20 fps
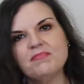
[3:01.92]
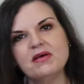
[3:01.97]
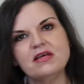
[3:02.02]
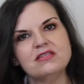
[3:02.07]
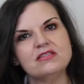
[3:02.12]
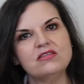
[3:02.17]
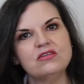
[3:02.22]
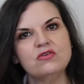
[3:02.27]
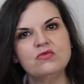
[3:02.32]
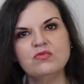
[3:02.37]

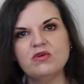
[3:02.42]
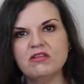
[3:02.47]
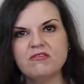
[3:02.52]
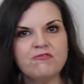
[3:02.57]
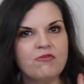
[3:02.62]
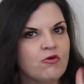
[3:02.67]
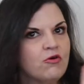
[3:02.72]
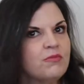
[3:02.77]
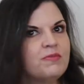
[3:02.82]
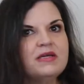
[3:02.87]
puzzle with
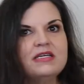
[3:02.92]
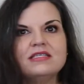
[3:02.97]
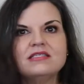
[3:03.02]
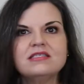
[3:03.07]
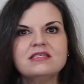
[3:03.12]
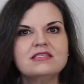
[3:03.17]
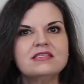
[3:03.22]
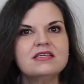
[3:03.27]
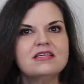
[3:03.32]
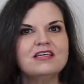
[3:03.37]
4
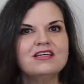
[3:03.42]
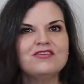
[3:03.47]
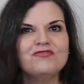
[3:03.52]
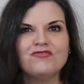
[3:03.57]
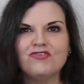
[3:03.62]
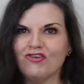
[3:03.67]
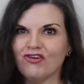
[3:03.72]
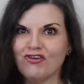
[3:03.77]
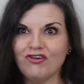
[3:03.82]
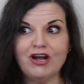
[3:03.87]
pieces in it
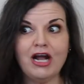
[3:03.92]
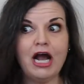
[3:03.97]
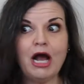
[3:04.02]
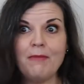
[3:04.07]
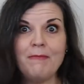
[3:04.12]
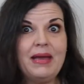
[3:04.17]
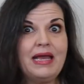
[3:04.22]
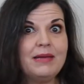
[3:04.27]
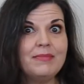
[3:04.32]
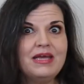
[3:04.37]
for a
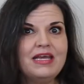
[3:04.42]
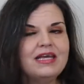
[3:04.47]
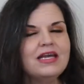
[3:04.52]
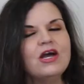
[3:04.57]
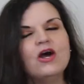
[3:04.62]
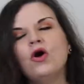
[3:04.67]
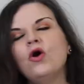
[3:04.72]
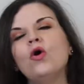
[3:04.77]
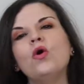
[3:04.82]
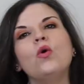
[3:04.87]
baby,
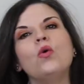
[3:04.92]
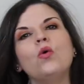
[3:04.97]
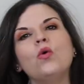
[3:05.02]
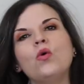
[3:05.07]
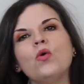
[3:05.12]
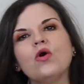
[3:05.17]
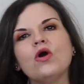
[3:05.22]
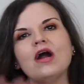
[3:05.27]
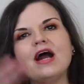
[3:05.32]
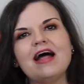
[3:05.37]

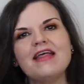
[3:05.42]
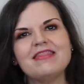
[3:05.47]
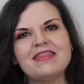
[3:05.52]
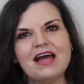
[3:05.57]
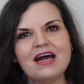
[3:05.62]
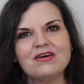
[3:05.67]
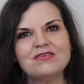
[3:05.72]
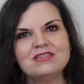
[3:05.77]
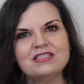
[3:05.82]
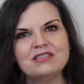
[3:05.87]
or
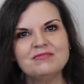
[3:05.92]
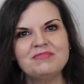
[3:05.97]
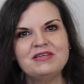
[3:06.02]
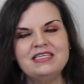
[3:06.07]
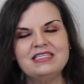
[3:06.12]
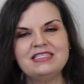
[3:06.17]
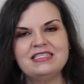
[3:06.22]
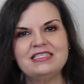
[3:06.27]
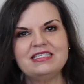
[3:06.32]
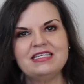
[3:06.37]
1,000
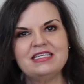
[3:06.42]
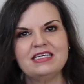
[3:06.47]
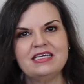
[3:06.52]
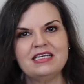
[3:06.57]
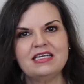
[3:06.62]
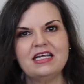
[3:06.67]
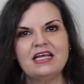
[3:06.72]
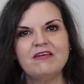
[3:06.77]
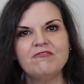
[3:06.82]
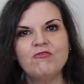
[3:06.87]
pieces in
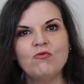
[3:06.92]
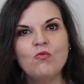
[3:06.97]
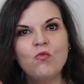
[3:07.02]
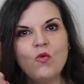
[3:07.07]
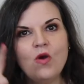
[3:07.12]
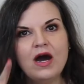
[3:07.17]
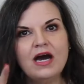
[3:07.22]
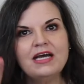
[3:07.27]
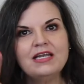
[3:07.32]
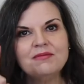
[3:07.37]
it, if
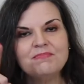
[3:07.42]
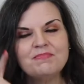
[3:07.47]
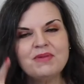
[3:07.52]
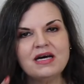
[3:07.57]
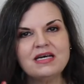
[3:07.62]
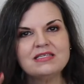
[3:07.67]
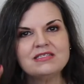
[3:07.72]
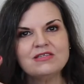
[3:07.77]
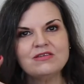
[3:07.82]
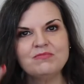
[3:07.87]
one
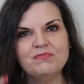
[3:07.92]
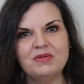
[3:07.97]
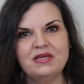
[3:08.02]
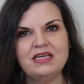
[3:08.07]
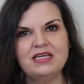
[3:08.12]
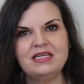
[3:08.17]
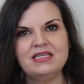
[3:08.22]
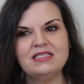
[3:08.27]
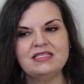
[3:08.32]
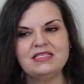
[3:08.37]
puzzle
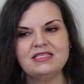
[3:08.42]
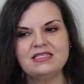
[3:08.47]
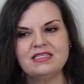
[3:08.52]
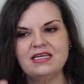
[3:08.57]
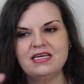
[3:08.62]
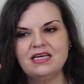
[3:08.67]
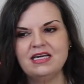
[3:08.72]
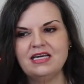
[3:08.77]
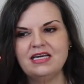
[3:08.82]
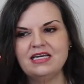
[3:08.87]
piece
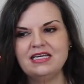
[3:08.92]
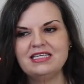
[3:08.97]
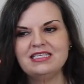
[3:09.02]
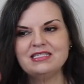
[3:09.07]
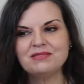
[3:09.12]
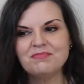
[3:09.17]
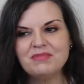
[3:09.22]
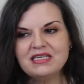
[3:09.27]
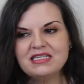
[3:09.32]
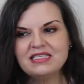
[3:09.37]
is
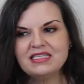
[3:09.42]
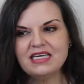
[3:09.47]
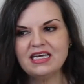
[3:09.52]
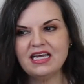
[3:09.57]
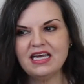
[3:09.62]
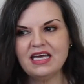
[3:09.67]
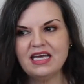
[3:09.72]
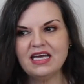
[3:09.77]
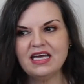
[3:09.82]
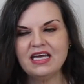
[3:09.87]

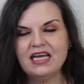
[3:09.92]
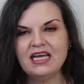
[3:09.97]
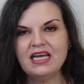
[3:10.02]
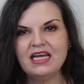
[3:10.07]
missing,